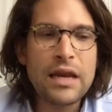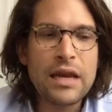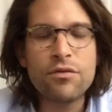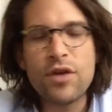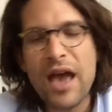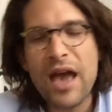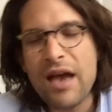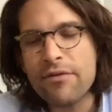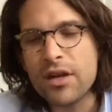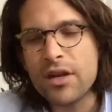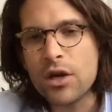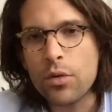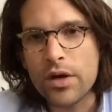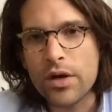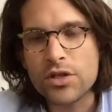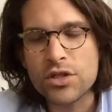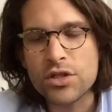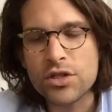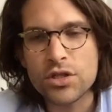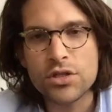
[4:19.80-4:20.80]
Again, if you have
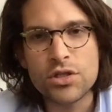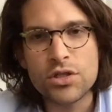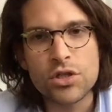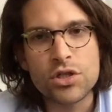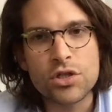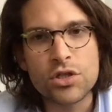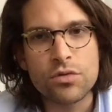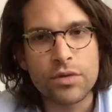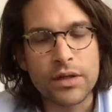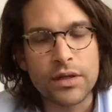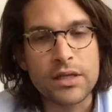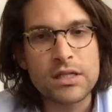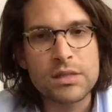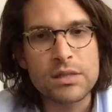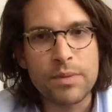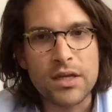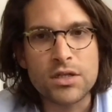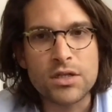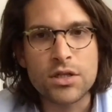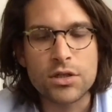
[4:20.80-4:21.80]
any questions, you should really
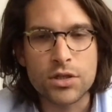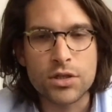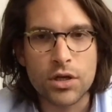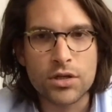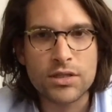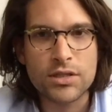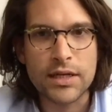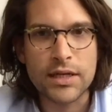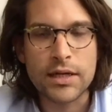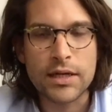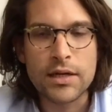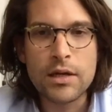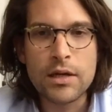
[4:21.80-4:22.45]
speak to your doctor.